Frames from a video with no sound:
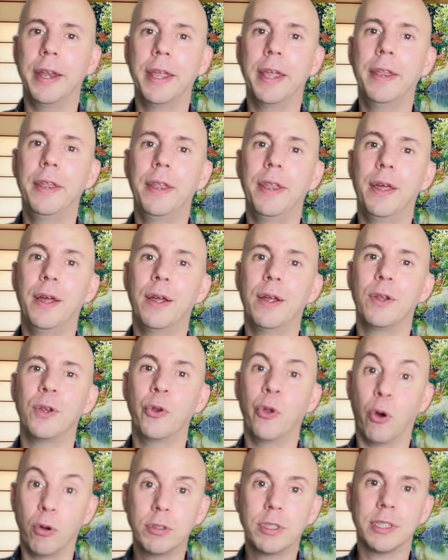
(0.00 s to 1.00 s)
then
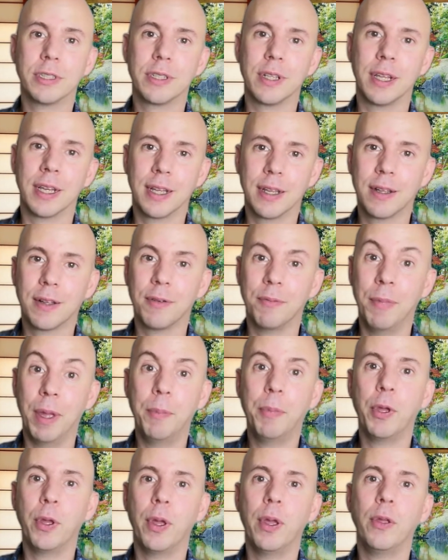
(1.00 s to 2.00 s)
notice like
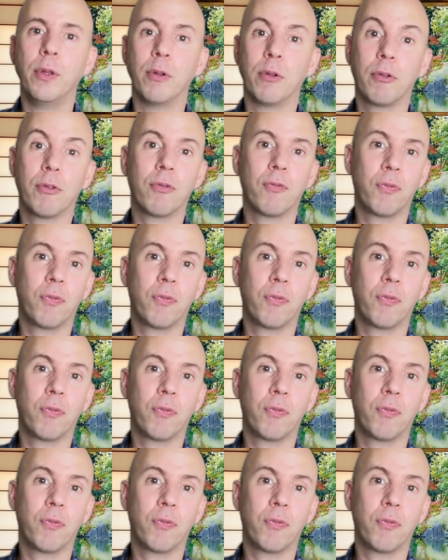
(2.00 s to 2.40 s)
maybe you